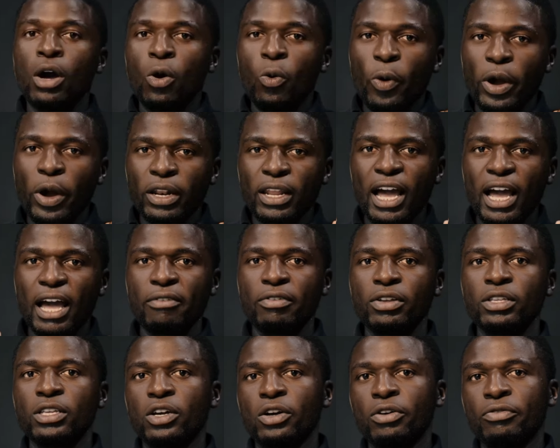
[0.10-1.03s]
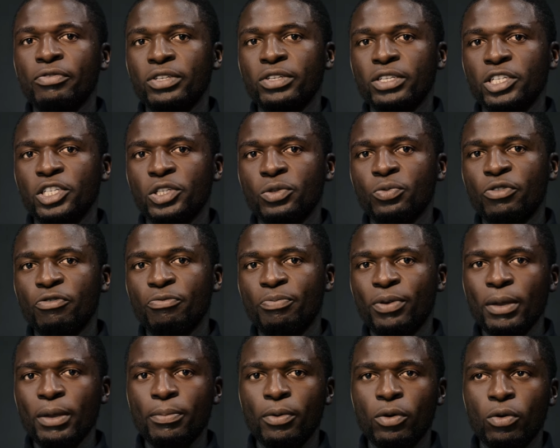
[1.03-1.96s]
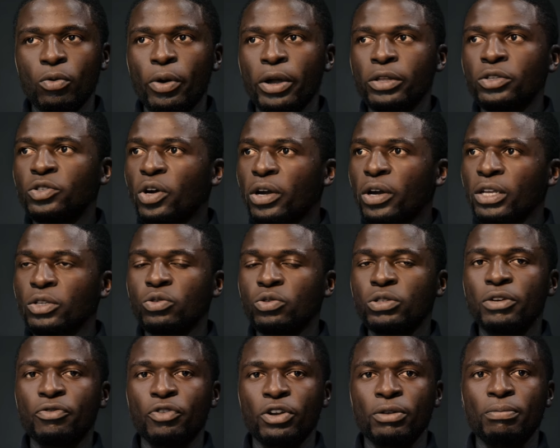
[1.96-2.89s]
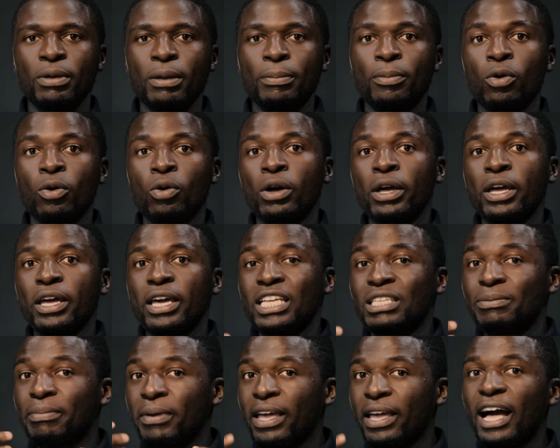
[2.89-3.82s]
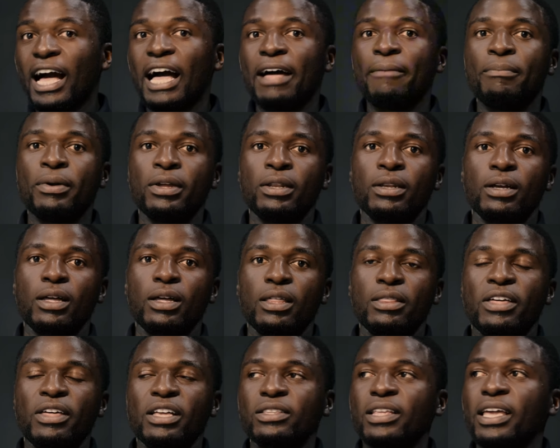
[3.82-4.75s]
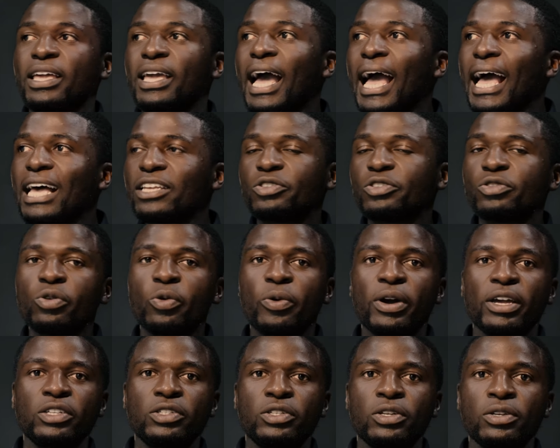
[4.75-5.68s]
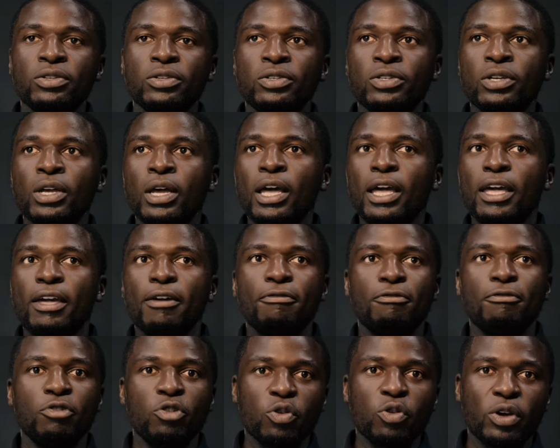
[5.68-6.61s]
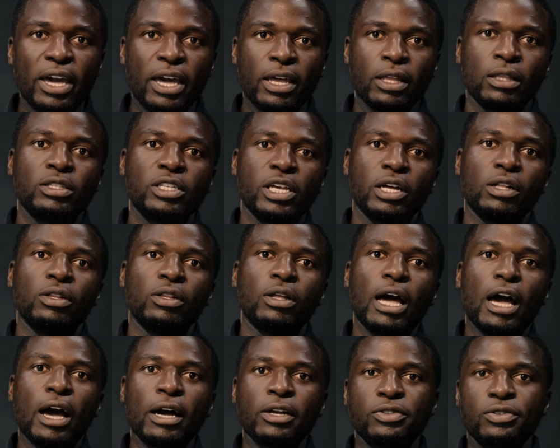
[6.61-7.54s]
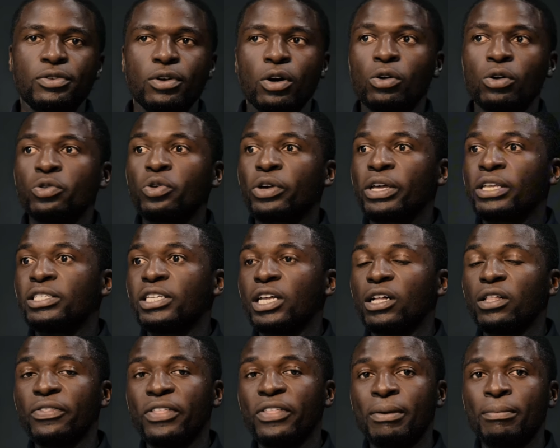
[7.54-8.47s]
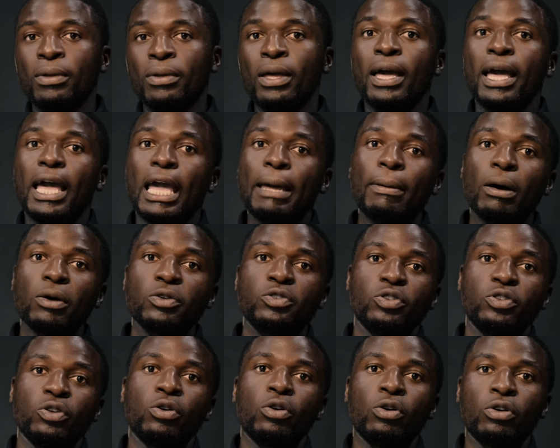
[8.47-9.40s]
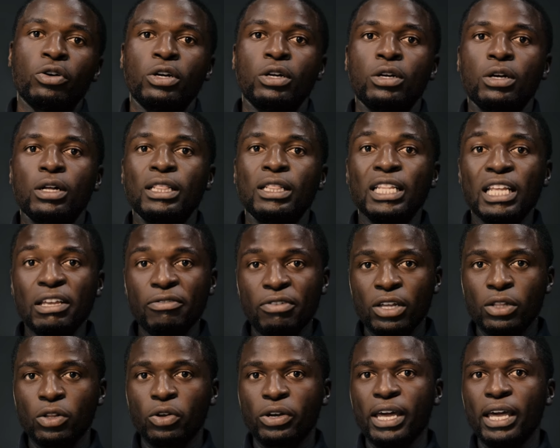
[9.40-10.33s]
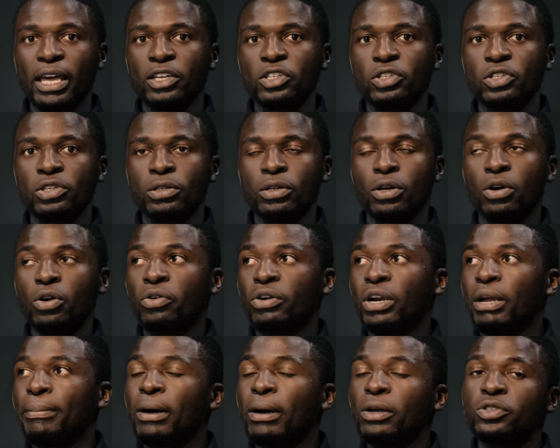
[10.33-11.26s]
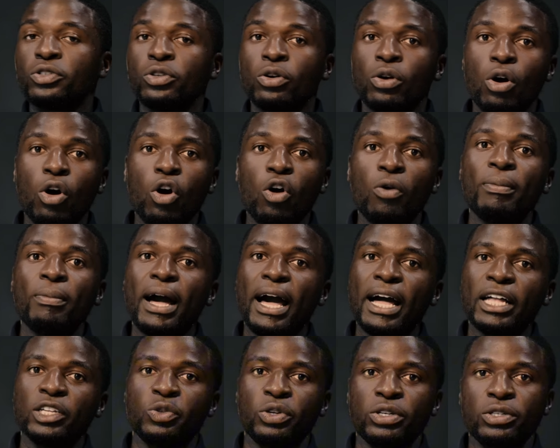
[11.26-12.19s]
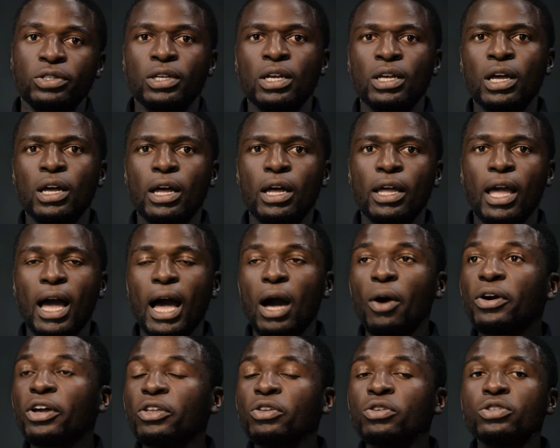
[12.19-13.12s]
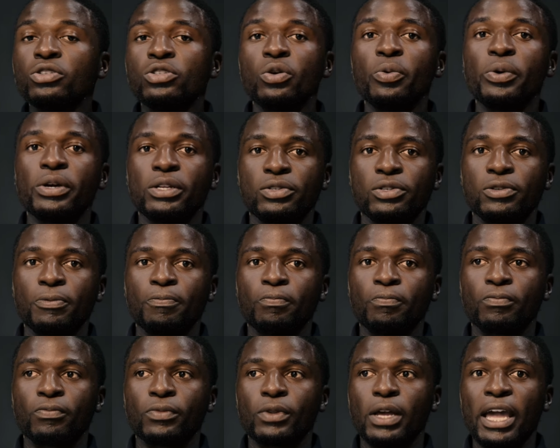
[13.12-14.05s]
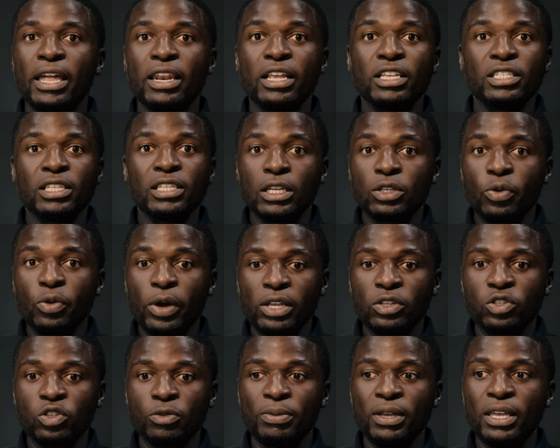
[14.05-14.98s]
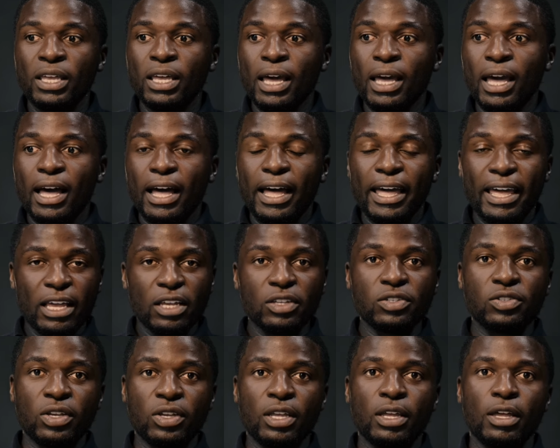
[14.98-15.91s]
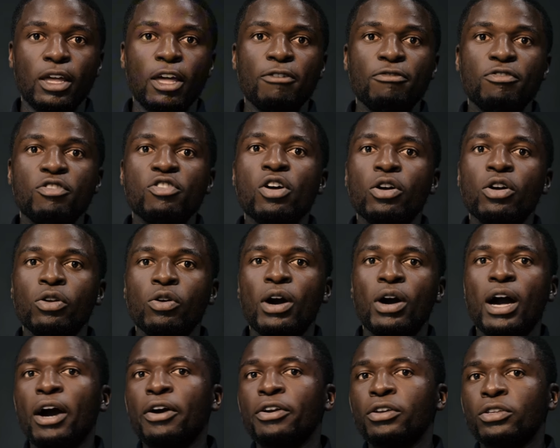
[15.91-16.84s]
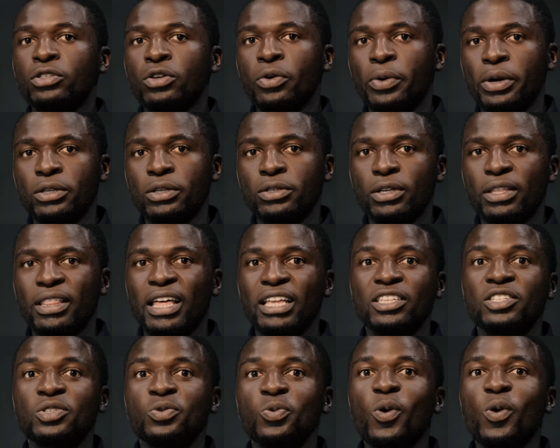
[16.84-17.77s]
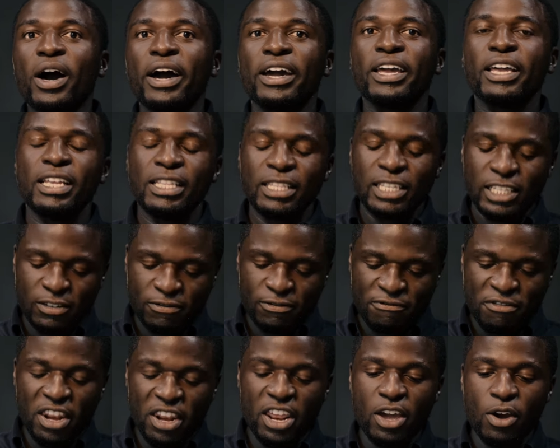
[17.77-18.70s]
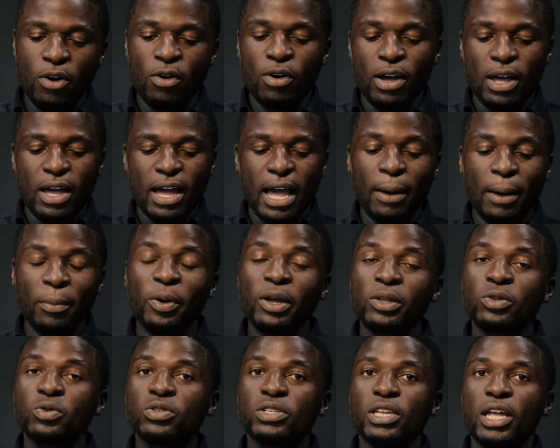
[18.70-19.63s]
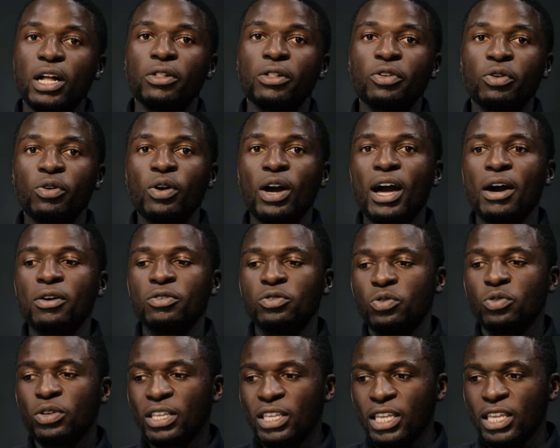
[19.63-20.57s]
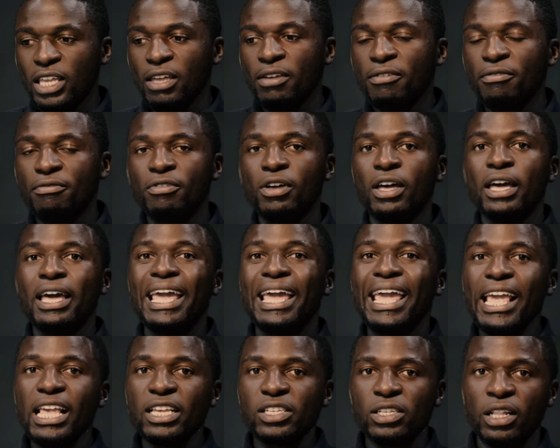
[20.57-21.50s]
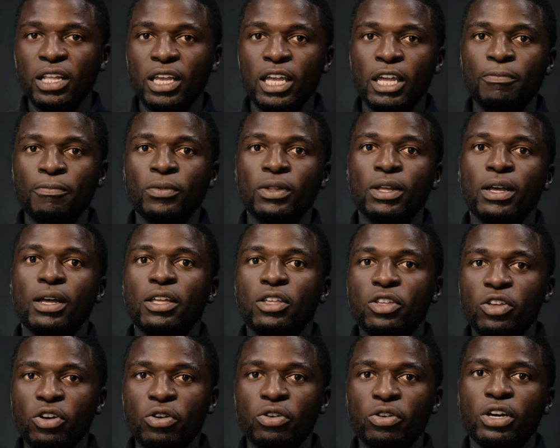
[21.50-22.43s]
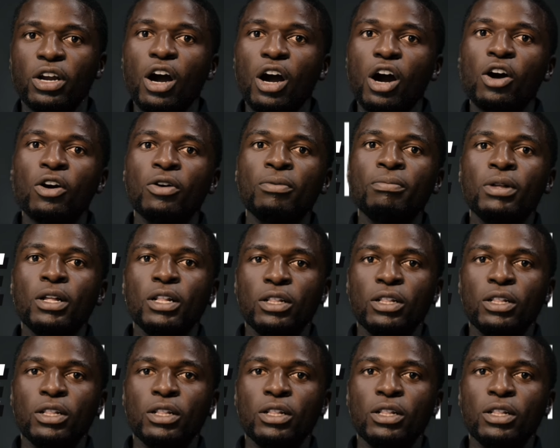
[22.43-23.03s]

when having the conversation with people, when talking to different people, it may happen that they ask you questions if you can tell us or you can tell them about your living location or about your home address. How can you do it? And it's not going to be easy if you don't know how to do it. That is why in this video, I'm going to tell you how to give easily your home